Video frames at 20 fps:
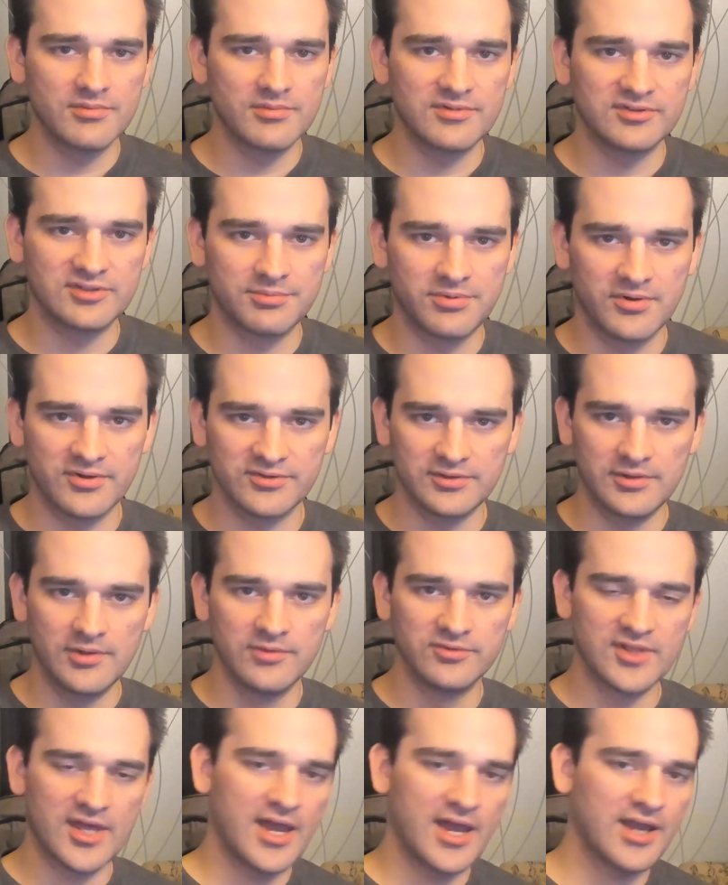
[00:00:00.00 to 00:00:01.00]
is the person
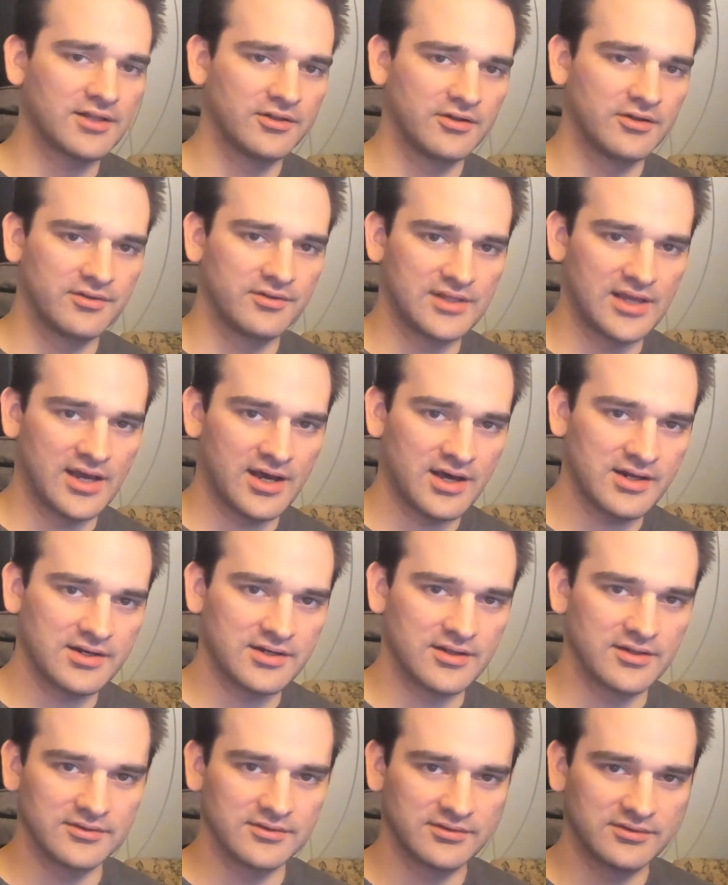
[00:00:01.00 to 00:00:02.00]
who's the heckler in the
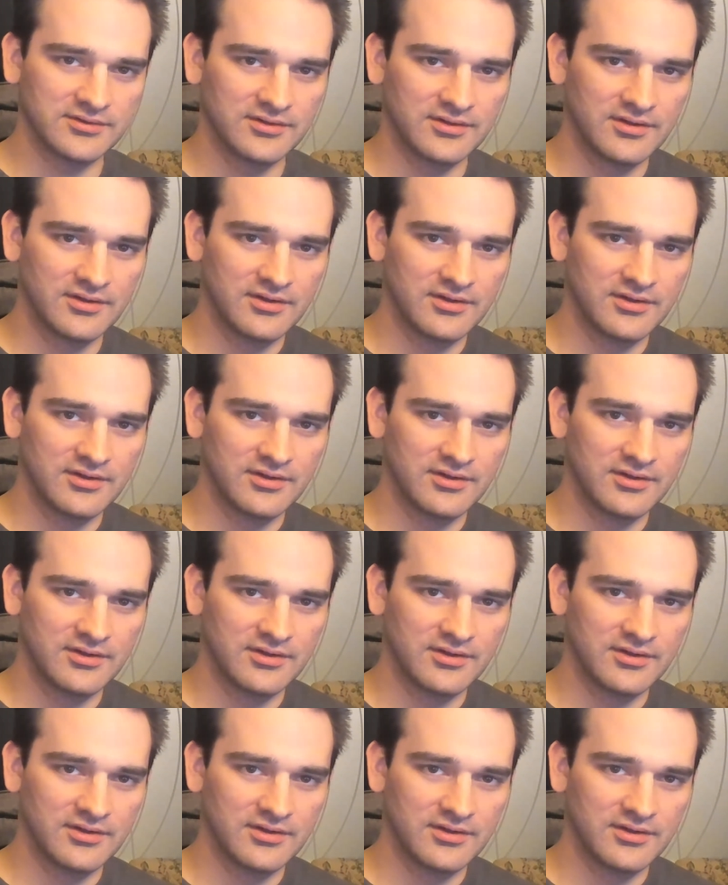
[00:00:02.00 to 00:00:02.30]
audience